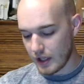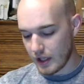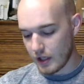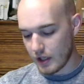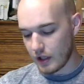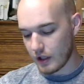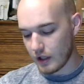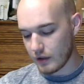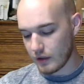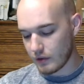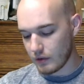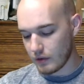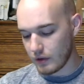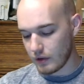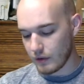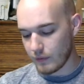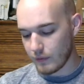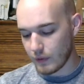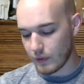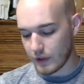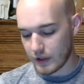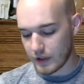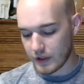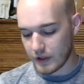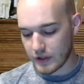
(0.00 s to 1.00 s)
On a roll of
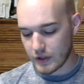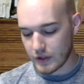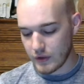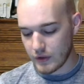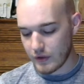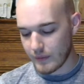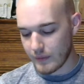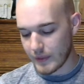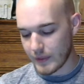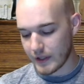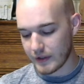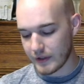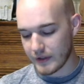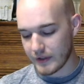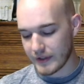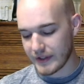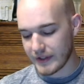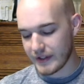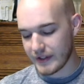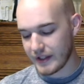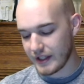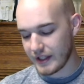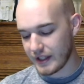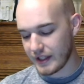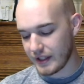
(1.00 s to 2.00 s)
1 or 2, the model is
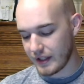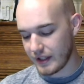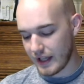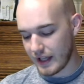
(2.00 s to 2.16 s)
slain.